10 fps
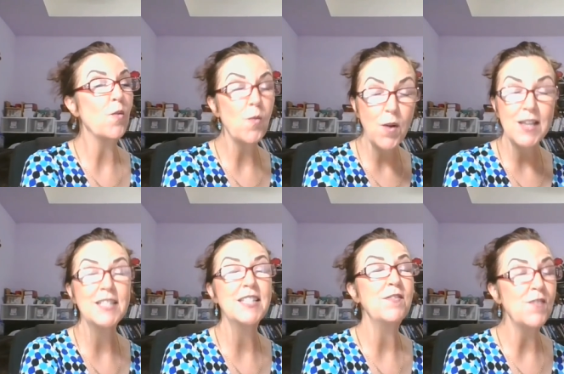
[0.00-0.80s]

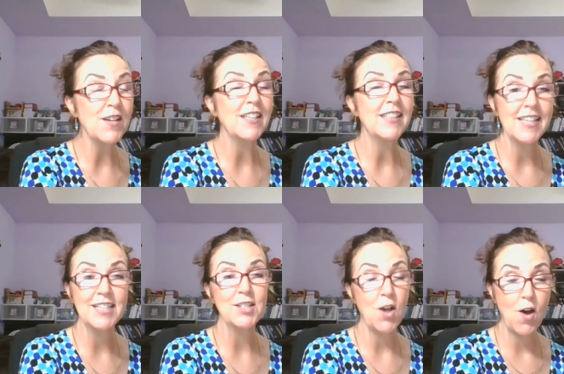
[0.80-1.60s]
crazy, funny
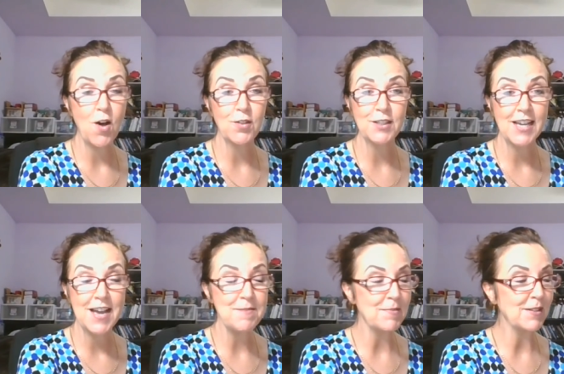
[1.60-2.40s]
things all the
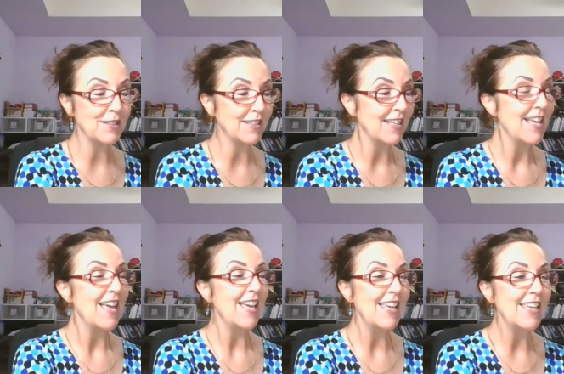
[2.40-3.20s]
time because
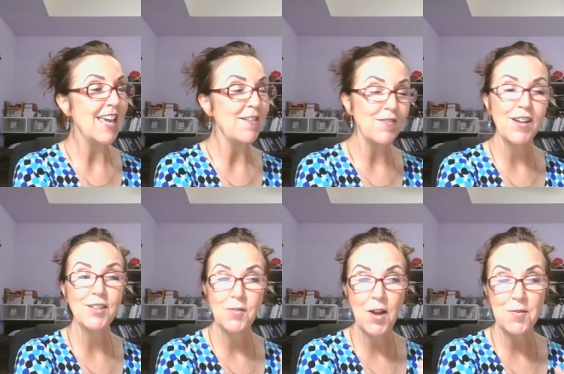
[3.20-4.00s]
he can't
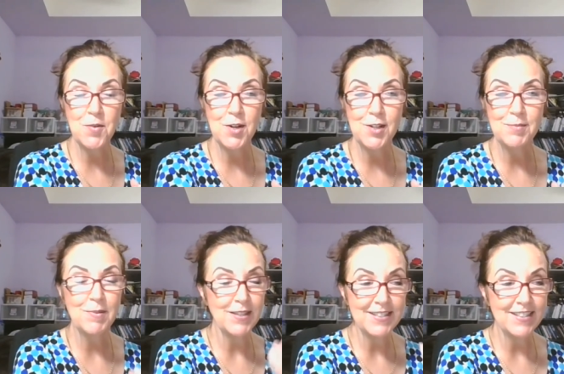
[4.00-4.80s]
find the right word
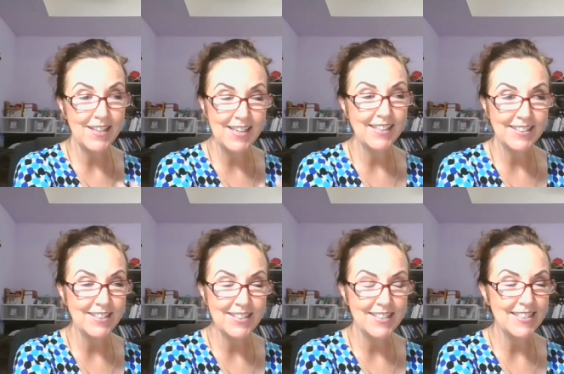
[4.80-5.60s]
because
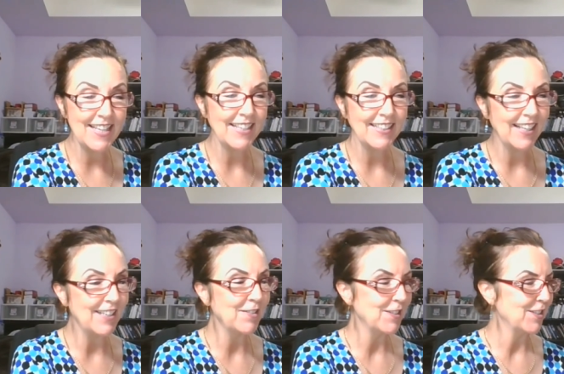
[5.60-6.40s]
English is his second
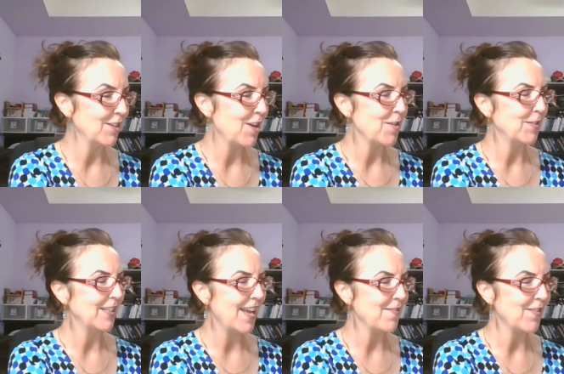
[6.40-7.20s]
language, you know, and
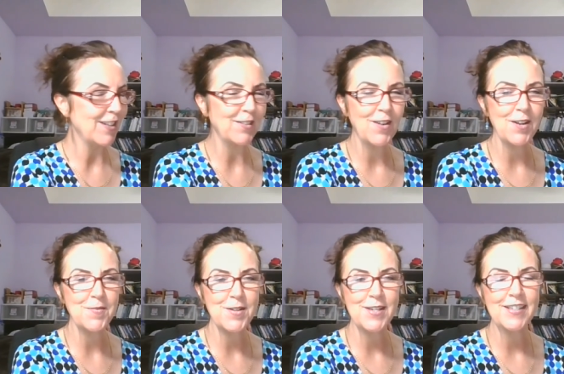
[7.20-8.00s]
he can't find the right
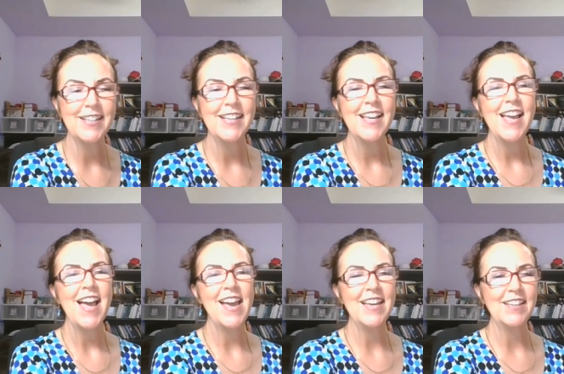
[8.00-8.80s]
word.
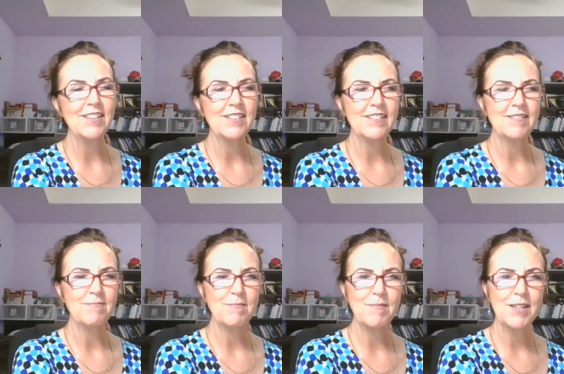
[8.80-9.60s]
And
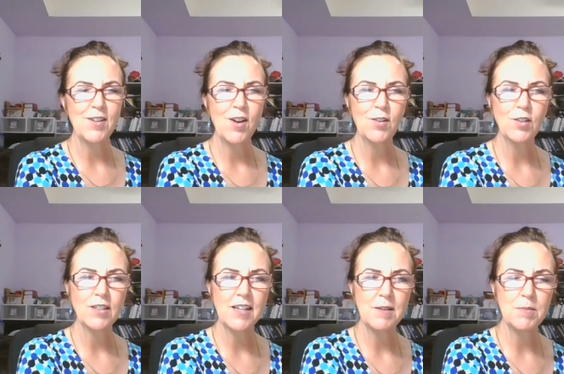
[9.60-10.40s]
my daughter
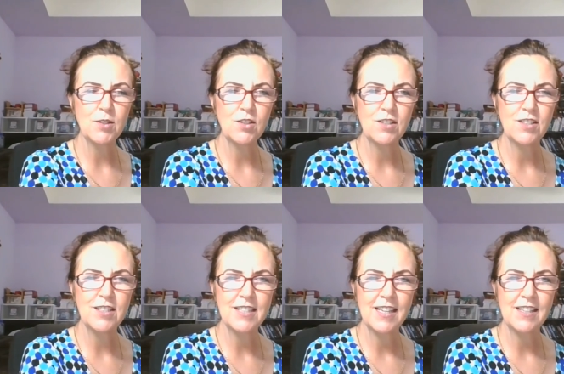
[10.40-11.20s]
looked at him and
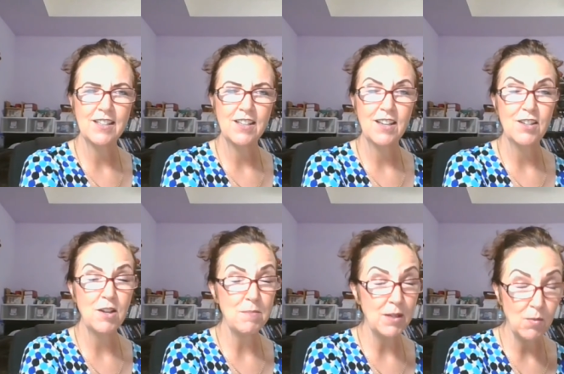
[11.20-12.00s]
she said,
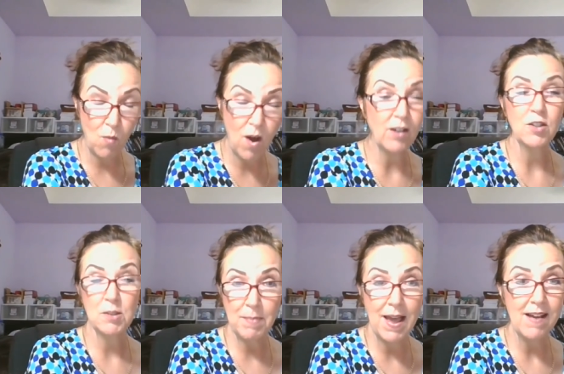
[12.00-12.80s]
You mean water
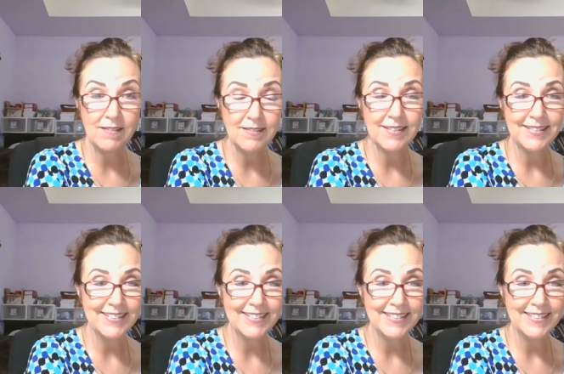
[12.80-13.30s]
spout?